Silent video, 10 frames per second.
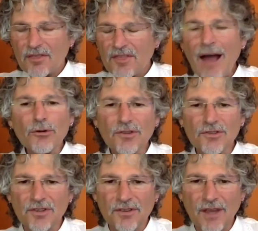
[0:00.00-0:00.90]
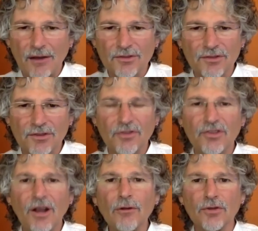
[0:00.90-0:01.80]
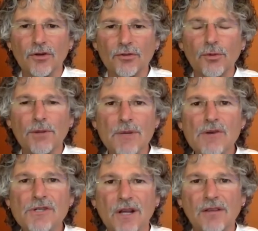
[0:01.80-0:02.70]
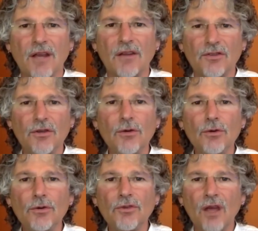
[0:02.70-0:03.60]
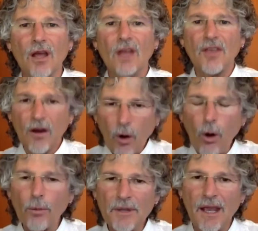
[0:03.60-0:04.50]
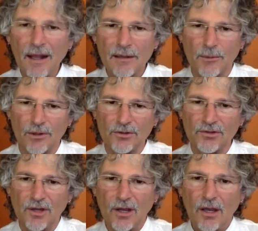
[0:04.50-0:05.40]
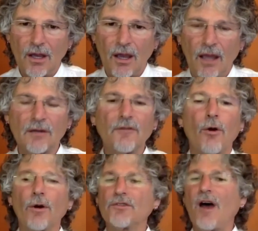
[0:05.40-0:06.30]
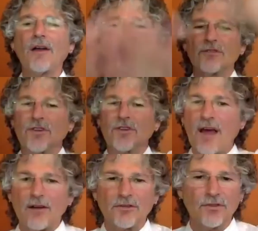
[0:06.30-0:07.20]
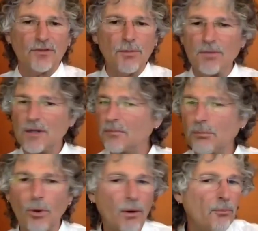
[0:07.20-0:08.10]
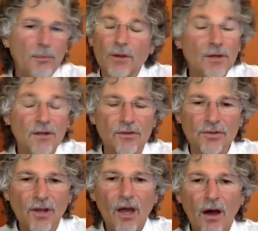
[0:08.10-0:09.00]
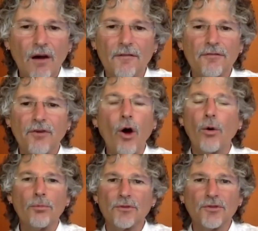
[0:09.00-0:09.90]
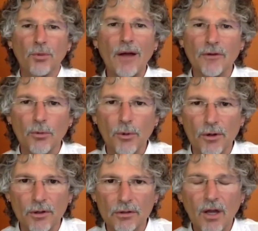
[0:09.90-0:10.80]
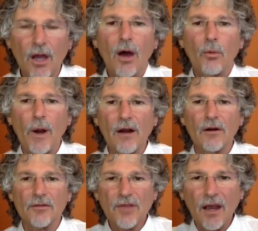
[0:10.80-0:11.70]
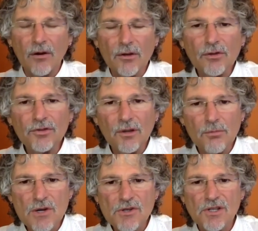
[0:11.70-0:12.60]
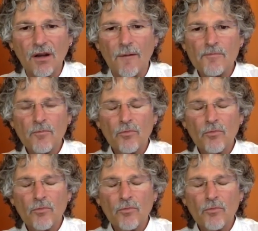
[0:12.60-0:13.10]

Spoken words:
thousands and thousands of shelters with music that is used that calm the animals. And of course, hundreds of thousands, maybe millions of homes around the world where they are using music